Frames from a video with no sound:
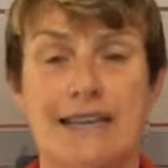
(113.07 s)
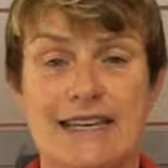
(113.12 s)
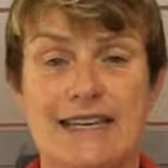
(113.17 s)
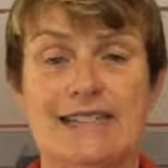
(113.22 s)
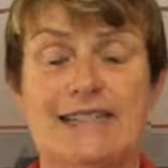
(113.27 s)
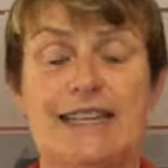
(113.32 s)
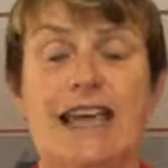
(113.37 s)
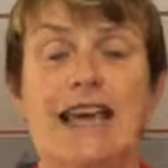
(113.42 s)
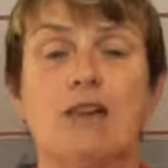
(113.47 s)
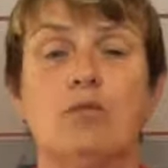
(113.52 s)

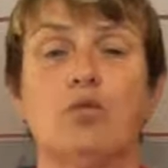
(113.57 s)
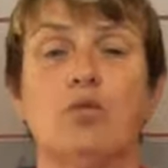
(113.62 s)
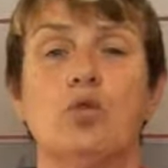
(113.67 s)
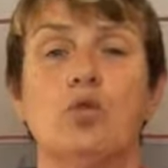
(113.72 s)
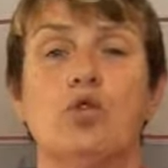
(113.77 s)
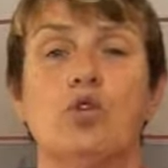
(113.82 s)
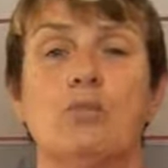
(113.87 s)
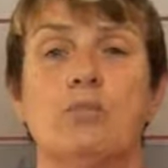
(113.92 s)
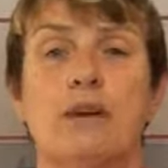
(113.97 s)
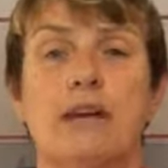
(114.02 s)
is get
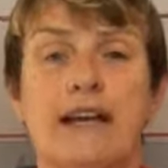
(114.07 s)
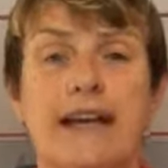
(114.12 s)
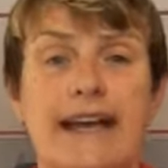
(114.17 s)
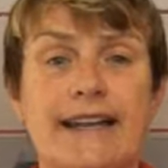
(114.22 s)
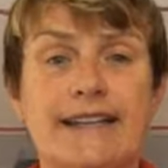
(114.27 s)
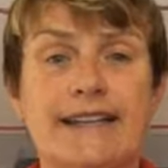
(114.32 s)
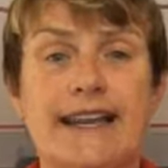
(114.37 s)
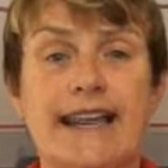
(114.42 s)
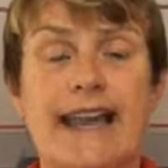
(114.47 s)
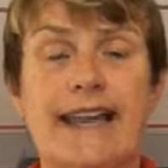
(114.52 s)
warm
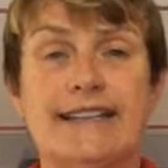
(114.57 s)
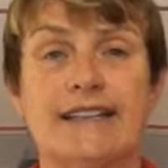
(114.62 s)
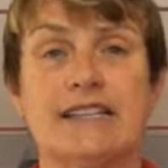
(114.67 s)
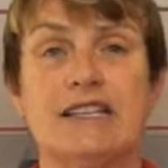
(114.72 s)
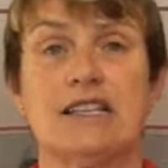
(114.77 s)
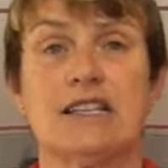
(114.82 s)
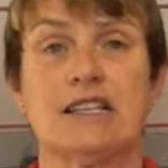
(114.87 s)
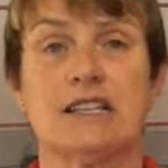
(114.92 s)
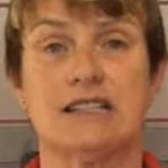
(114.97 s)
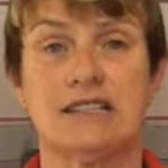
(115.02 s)
and
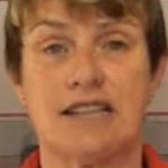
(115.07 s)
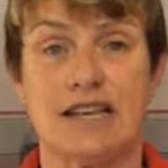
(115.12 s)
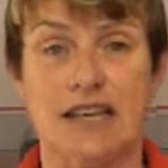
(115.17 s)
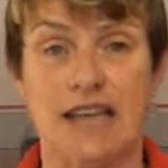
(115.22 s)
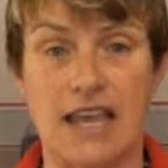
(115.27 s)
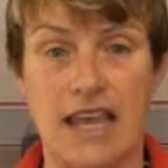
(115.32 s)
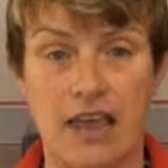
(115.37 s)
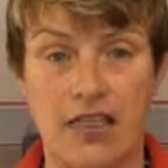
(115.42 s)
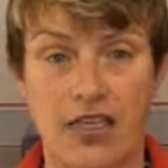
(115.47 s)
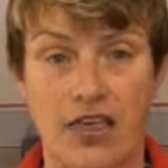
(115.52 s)
get
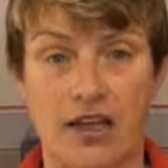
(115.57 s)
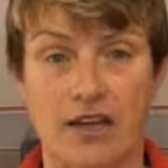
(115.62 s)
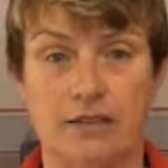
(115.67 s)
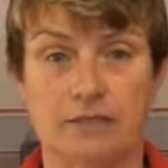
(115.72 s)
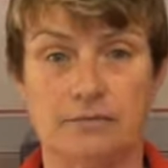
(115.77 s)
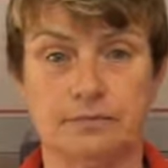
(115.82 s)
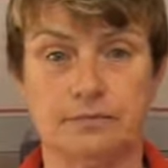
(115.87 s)
together.